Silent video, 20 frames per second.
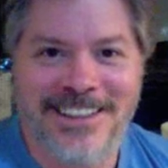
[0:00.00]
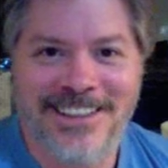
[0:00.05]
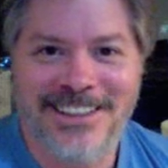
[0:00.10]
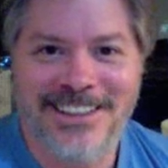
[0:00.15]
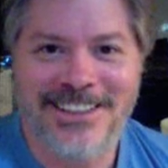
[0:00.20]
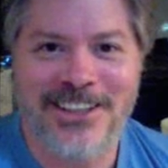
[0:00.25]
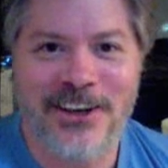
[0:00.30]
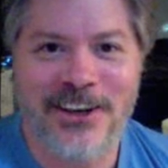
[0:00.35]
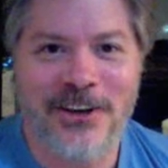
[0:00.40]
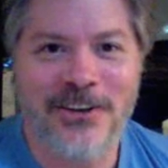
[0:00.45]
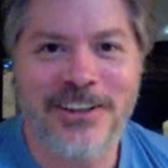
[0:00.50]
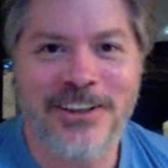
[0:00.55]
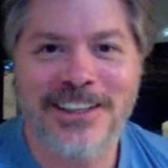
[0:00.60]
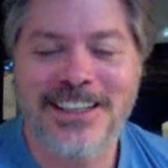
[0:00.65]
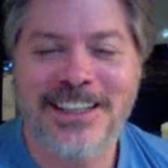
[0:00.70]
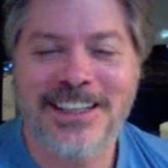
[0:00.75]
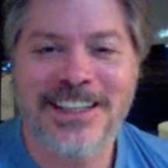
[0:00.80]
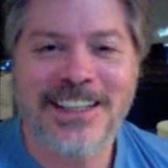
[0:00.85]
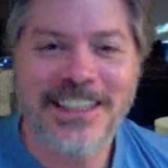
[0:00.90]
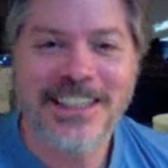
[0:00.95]
So,
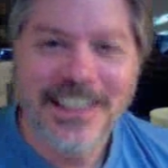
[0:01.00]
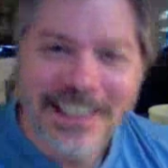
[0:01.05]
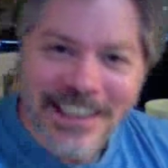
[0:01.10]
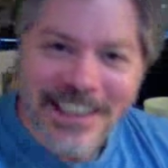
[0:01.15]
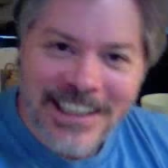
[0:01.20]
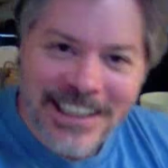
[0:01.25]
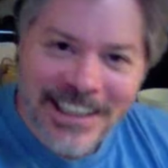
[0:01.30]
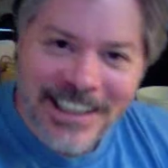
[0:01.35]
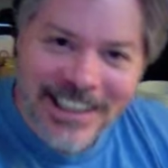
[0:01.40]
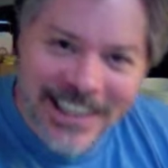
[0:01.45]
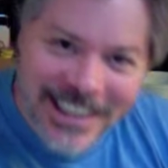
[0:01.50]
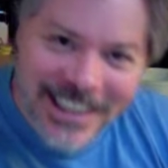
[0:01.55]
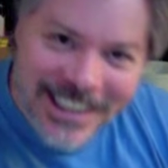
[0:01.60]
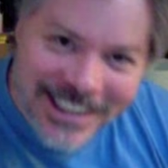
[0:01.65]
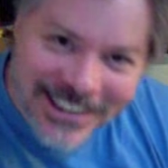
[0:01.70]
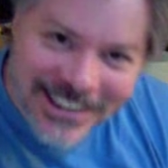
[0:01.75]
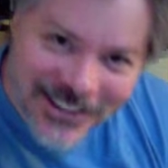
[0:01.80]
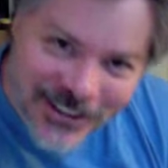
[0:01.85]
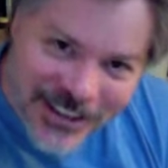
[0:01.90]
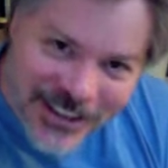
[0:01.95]

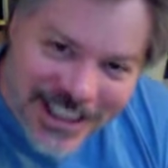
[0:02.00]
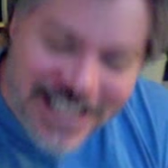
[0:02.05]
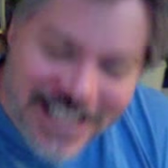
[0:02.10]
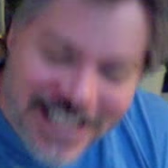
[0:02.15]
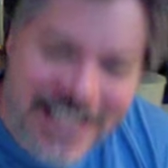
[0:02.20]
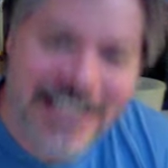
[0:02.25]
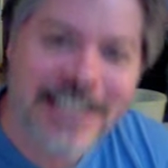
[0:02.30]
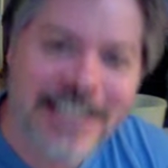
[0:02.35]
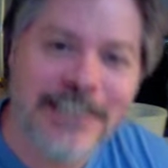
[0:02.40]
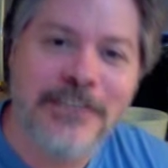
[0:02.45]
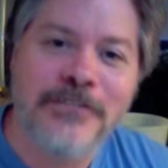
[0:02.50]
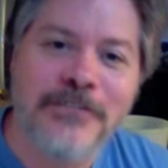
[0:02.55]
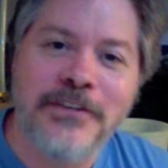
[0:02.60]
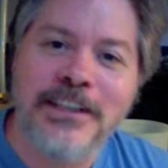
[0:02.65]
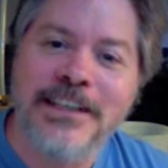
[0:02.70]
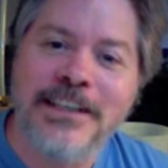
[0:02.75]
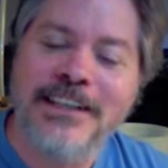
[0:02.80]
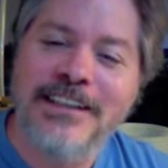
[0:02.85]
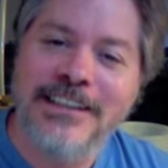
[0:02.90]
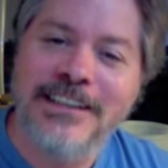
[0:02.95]
so
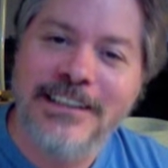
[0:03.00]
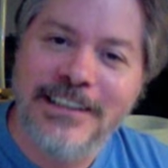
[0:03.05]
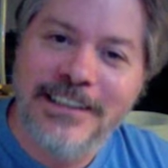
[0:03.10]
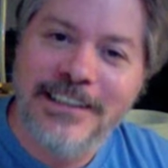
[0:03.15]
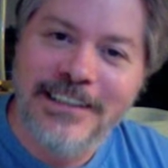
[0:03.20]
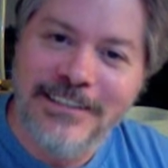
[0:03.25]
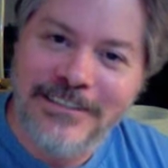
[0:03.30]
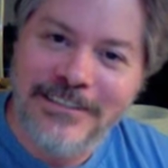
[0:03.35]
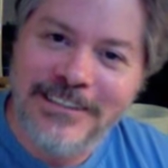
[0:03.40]
even